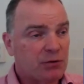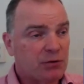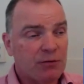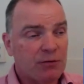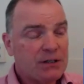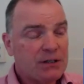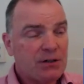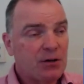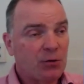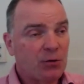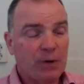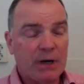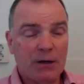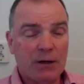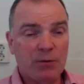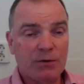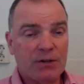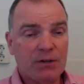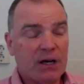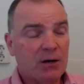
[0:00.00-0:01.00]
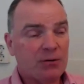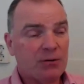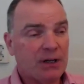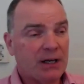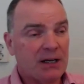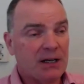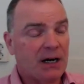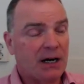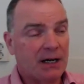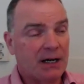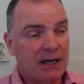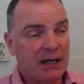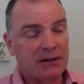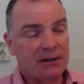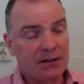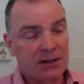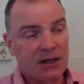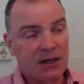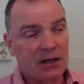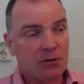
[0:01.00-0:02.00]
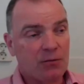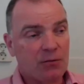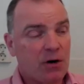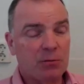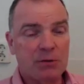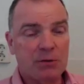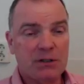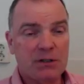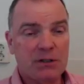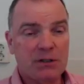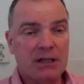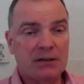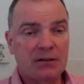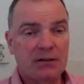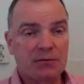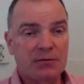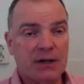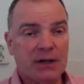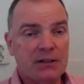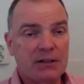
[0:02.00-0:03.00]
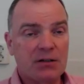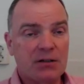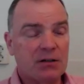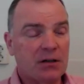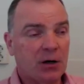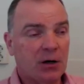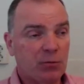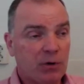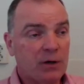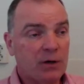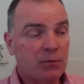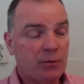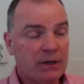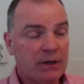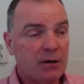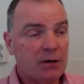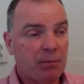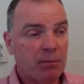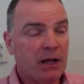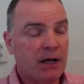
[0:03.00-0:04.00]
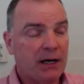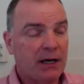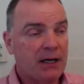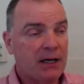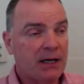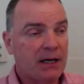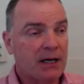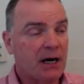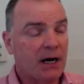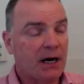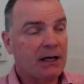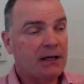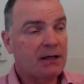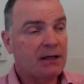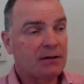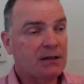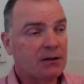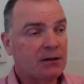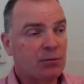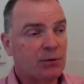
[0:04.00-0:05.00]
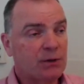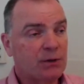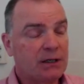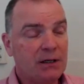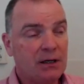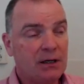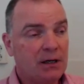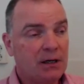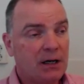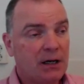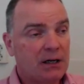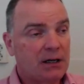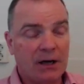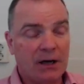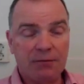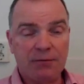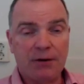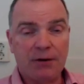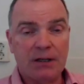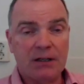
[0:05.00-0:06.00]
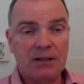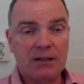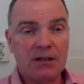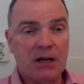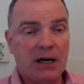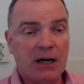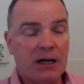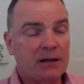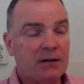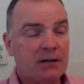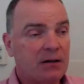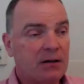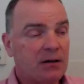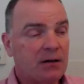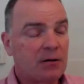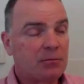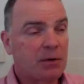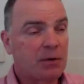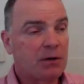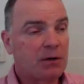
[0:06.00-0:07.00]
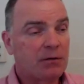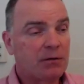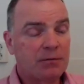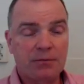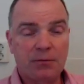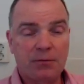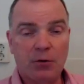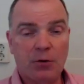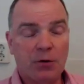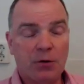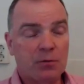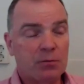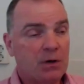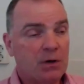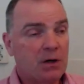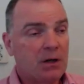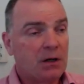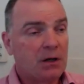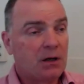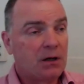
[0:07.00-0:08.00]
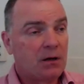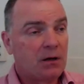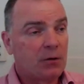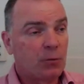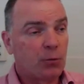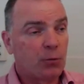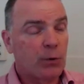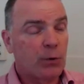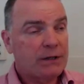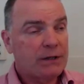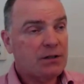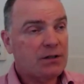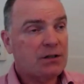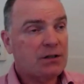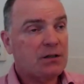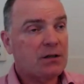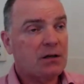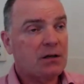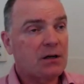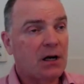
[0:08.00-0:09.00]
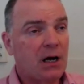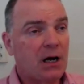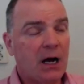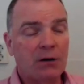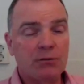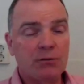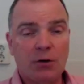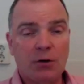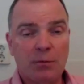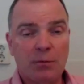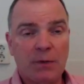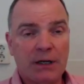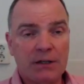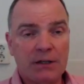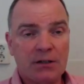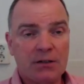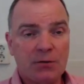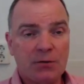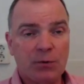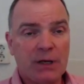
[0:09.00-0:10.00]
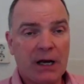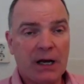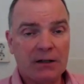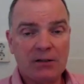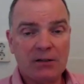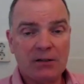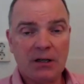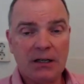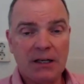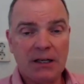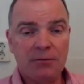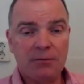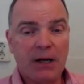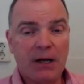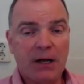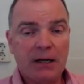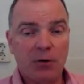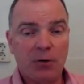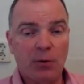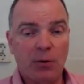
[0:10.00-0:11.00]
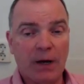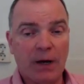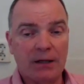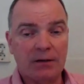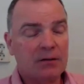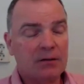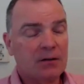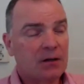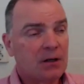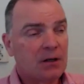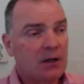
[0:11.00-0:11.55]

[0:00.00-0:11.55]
traditional way without AI, and the other arm is the intervention arm, where we apply AI, and that we carefully design for which outcome measures we actually evaluate.